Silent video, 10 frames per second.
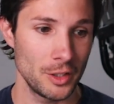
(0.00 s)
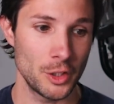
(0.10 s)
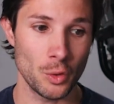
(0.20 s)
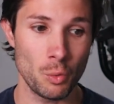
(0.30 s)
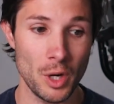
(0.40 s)

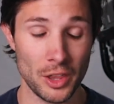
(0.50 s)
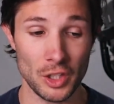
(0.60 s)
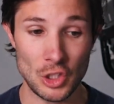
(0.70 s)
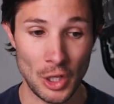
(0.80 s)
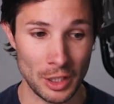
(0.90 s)
You're with a
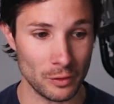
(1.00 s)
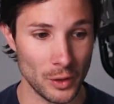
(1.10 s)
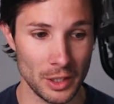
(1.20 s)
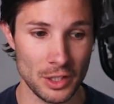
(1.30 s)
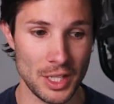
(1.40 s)
ton of
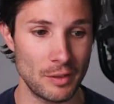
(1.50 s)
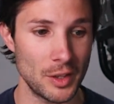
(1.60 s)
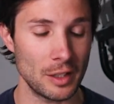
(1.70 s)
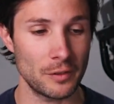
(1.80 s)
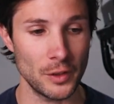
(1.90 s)
runners,
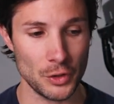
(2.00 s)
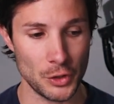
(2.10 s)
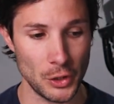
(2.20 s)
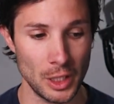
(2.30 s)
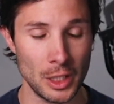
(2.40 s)
everything feels
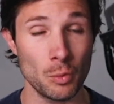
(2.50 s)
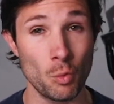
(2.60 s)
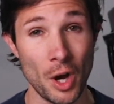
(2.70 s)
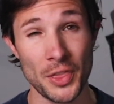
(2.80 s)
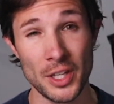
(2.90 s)
good.
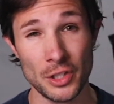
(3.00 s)
One thing